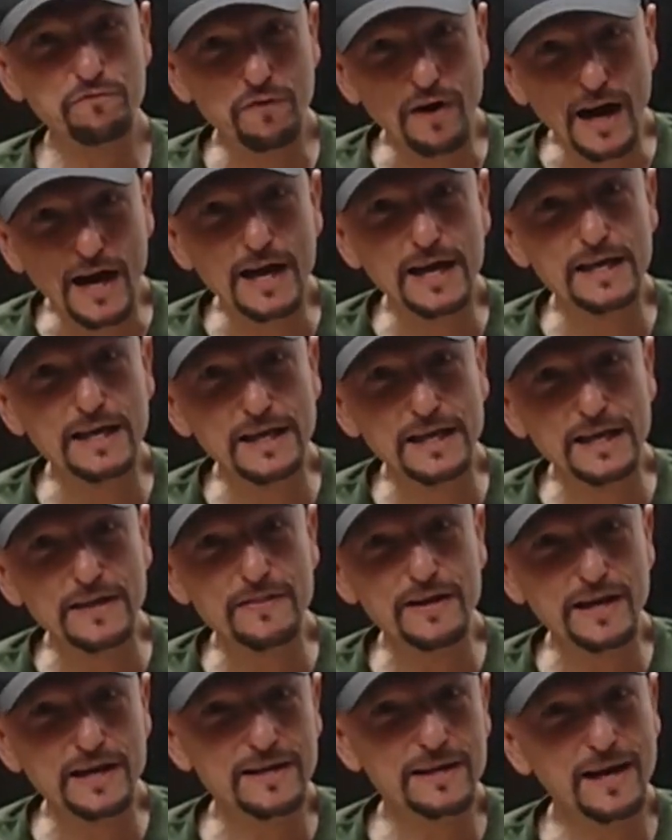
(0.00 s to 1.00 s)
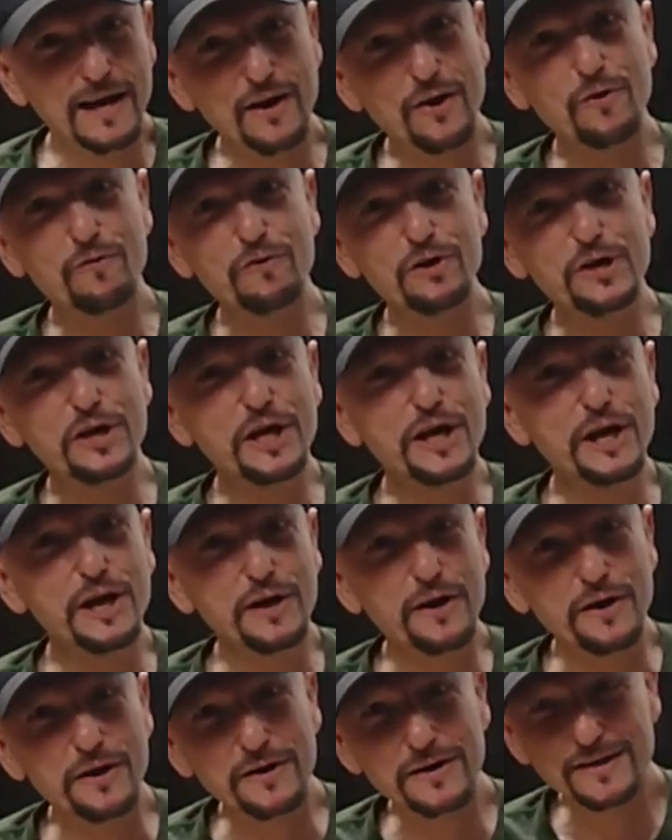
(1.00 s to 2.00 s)
Finally, they got over
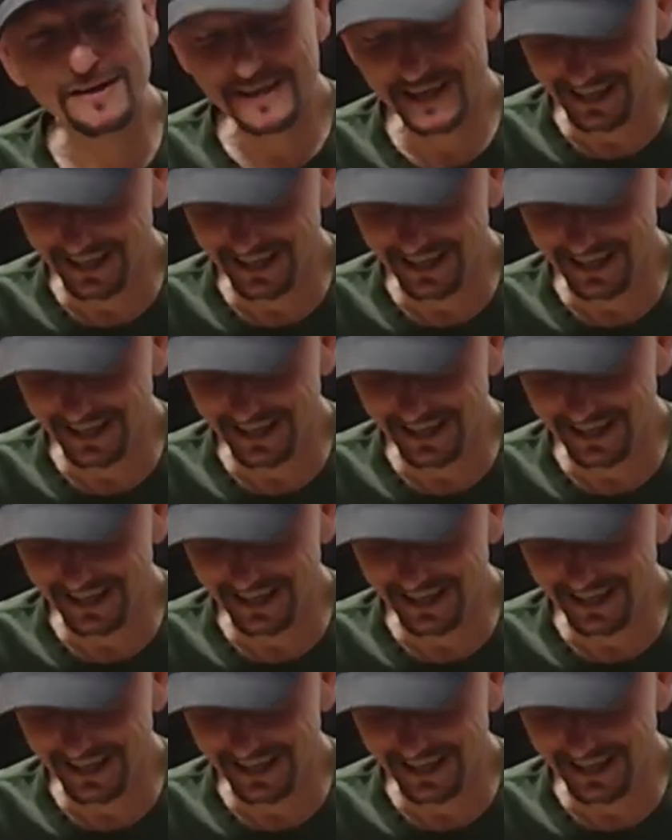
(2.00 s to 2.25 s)
here.